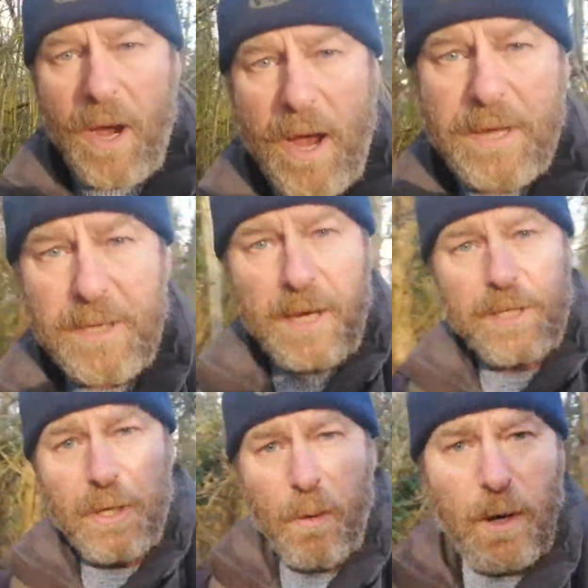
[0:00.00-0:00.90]
guys a
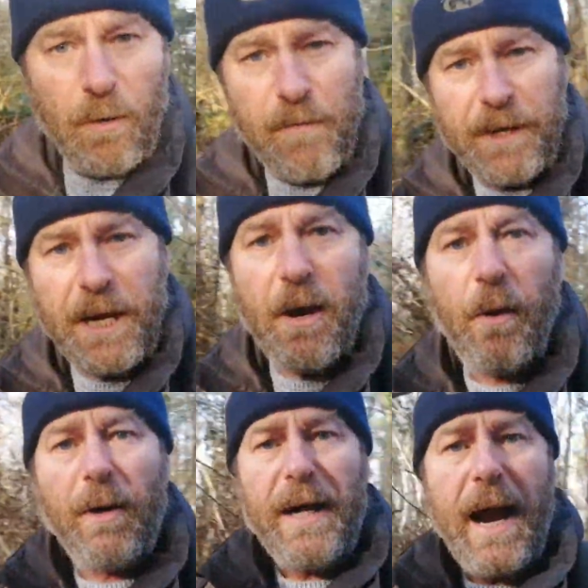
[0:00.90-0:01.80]
short little video
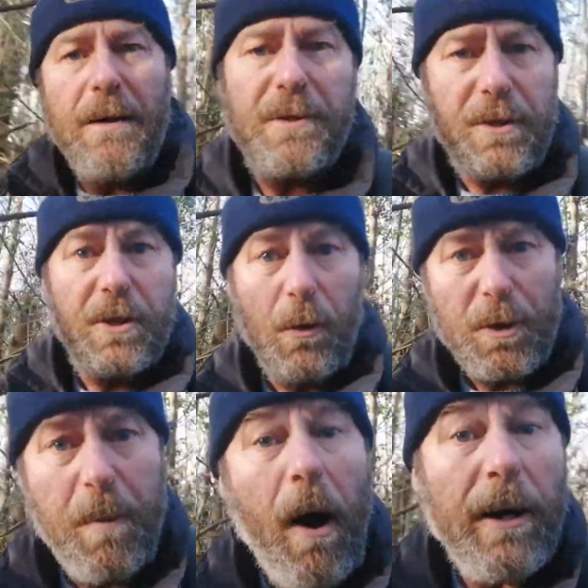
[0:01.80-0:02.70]
on how to
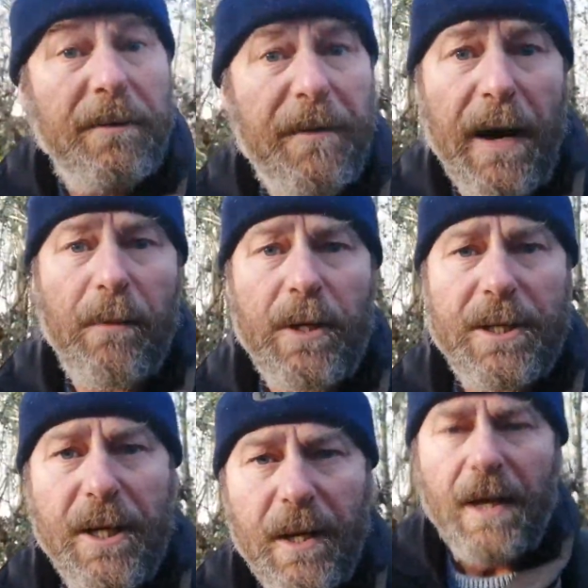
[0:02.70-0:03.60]
source pine fat wood
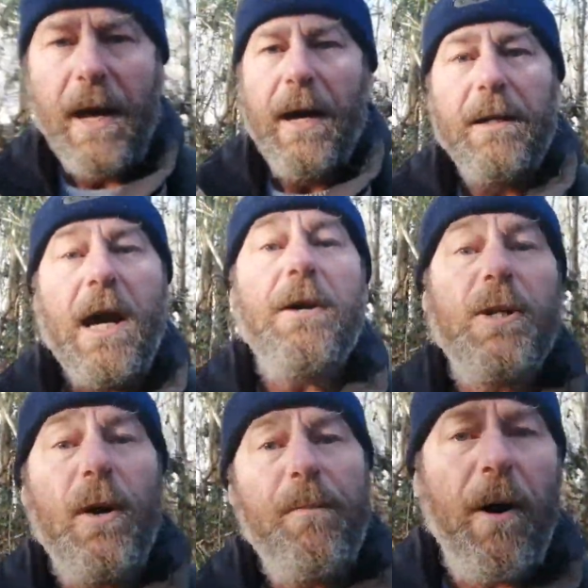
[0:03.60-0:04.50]
go
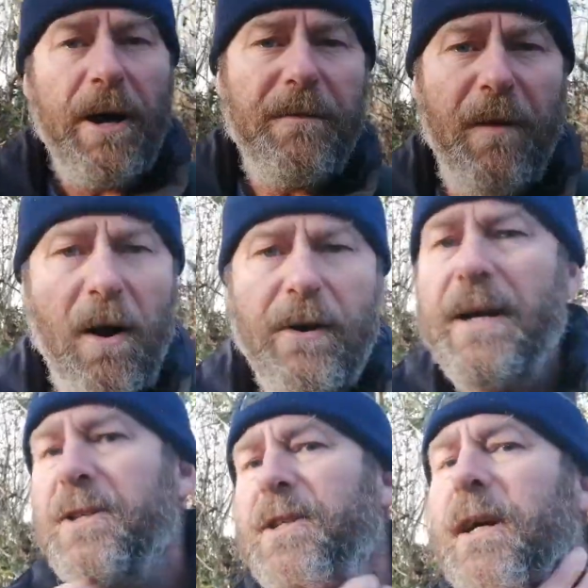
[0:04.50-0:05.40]
to a pine
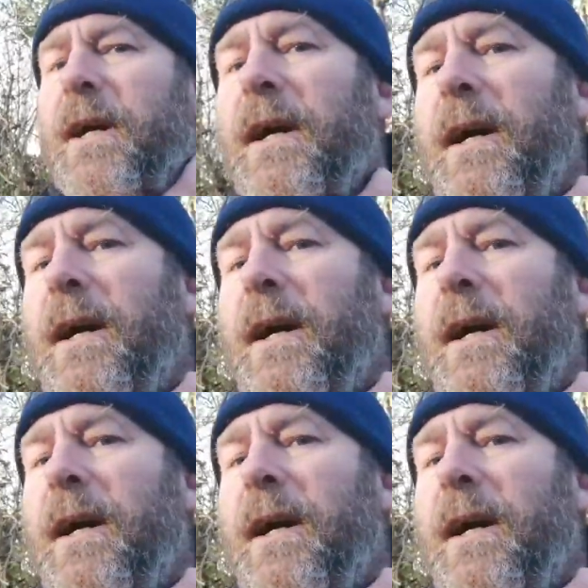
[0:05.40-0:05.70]
forest